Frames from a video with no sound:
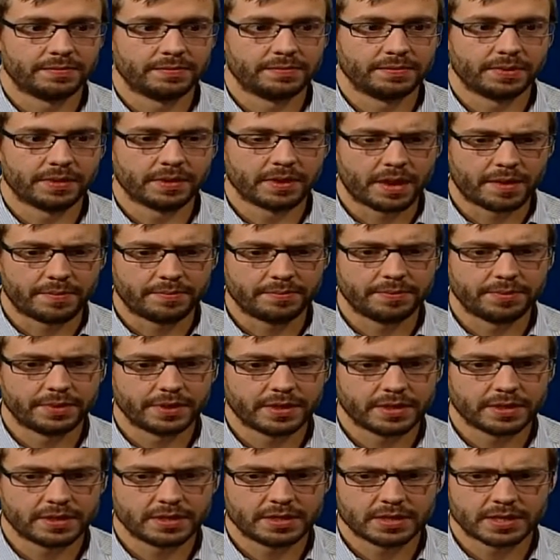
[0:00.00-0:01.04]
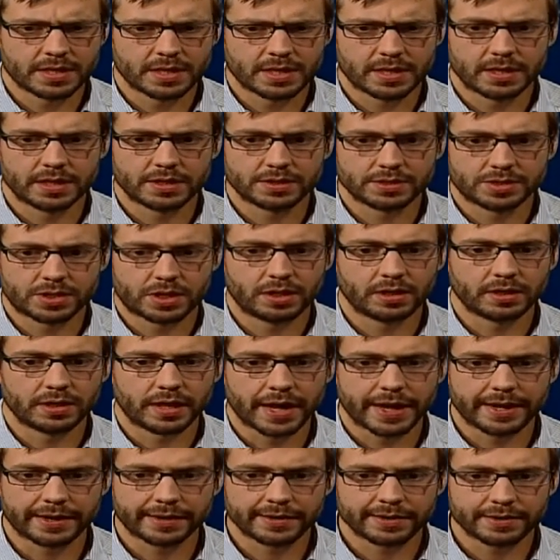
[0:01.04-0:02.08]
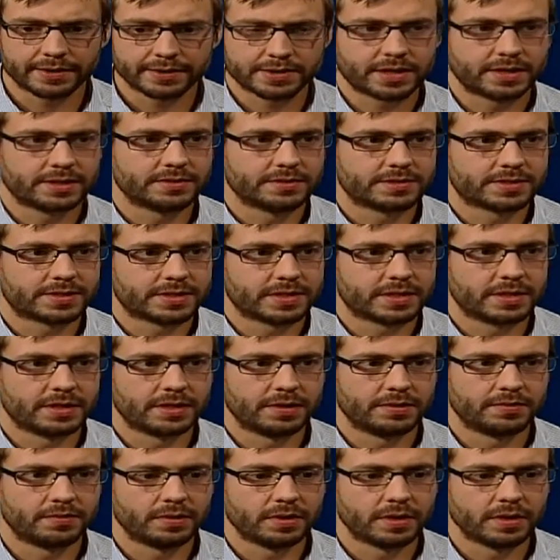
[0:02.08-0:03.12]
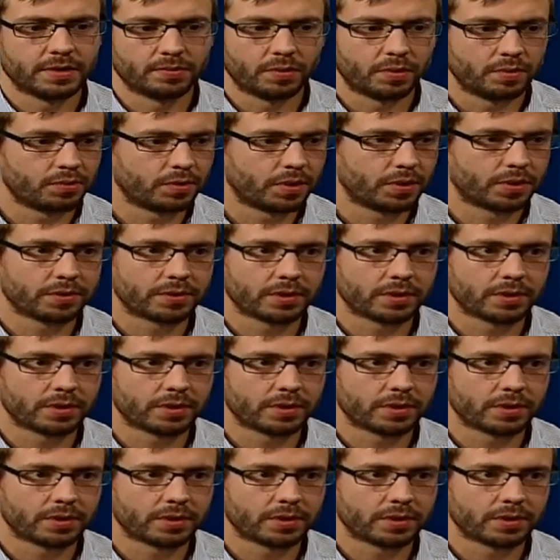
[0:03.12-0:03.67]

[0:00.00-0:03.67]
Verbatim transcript: Um, MP uh, Charlie Angus has uh,